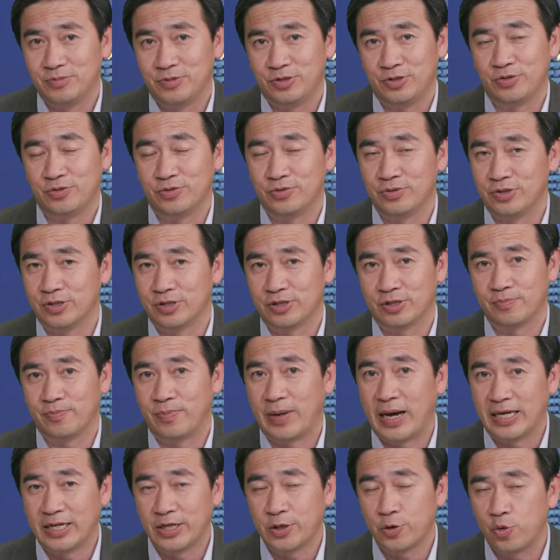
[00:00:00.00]
to just
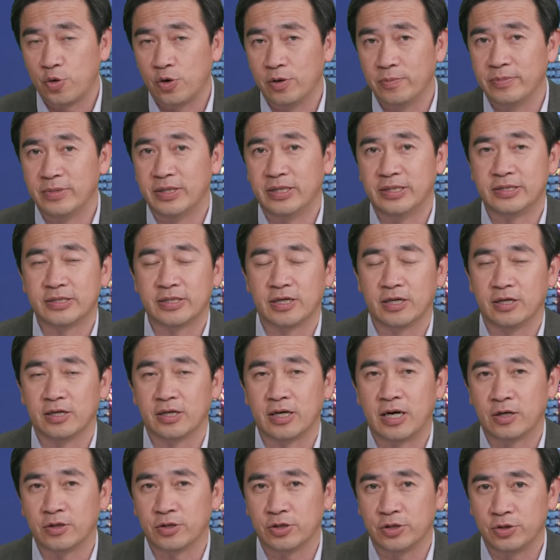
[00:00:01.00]
buy the equipment and
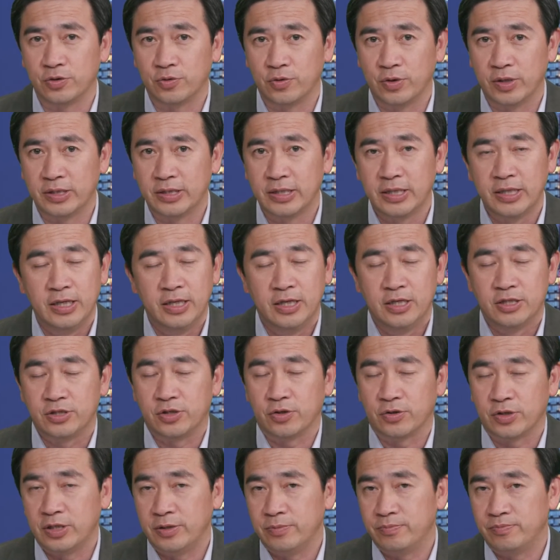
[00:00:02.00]
learn how to do it.
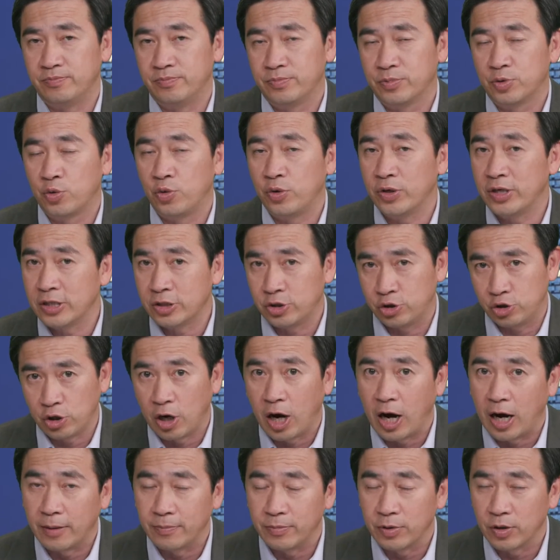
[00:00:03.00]
So he quit his
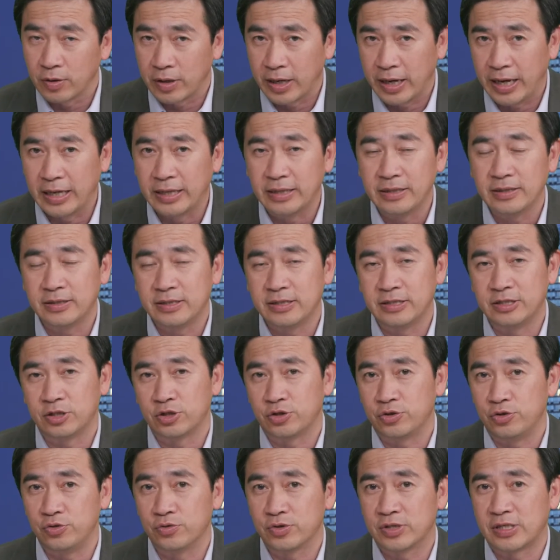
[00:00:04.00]
job, okay. He
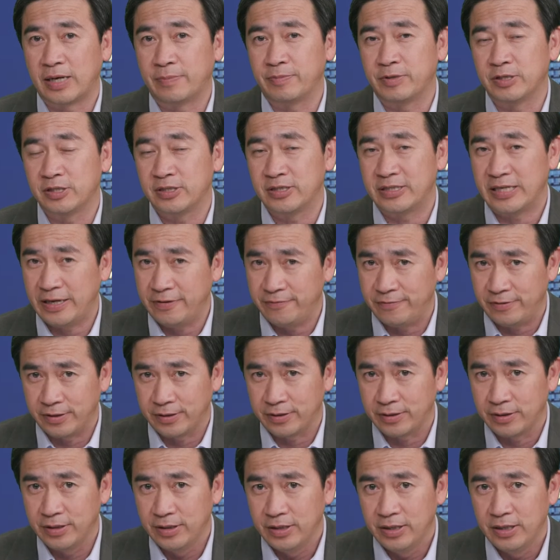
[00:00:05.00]
just used up his
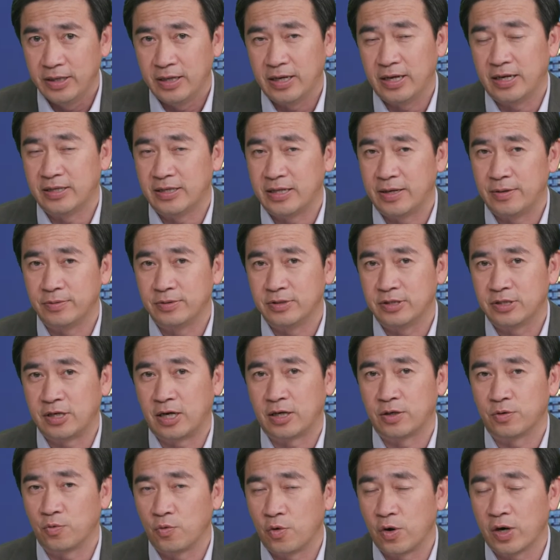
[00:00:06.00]
saving and then
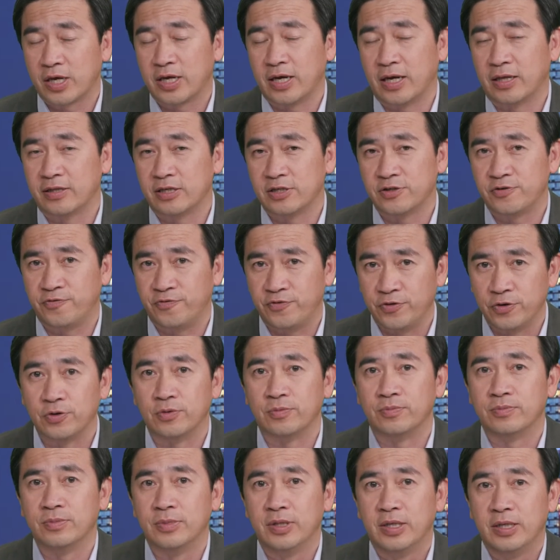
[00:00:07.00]
started working on this
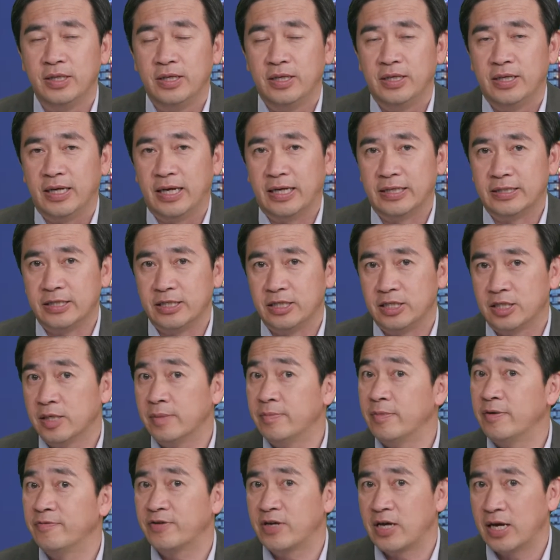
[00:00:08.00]
film. And in
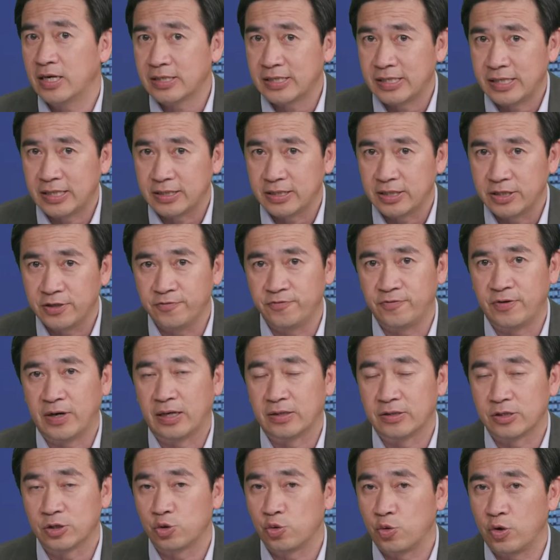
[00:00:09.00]
terms of content, he
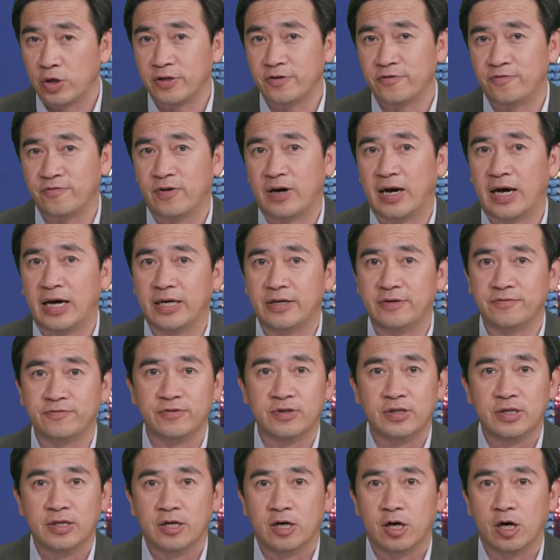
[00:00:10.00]
found 25
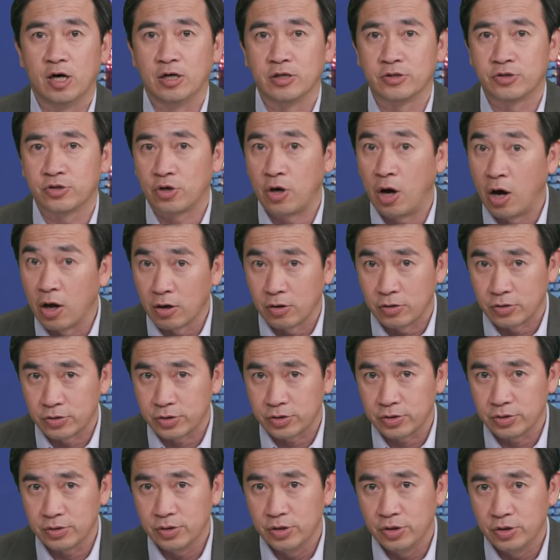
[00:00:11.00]

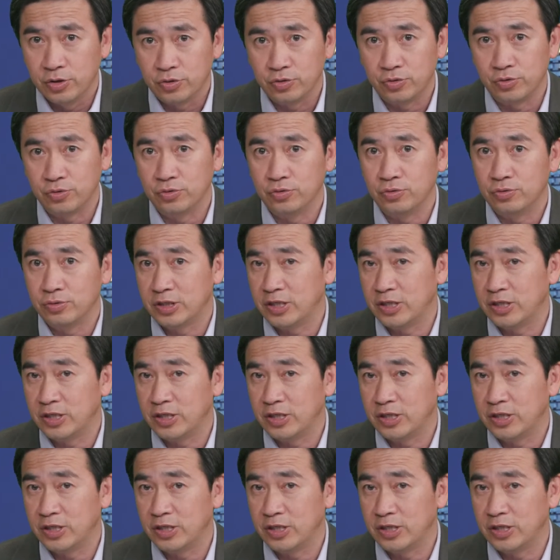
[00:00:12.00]
scholars who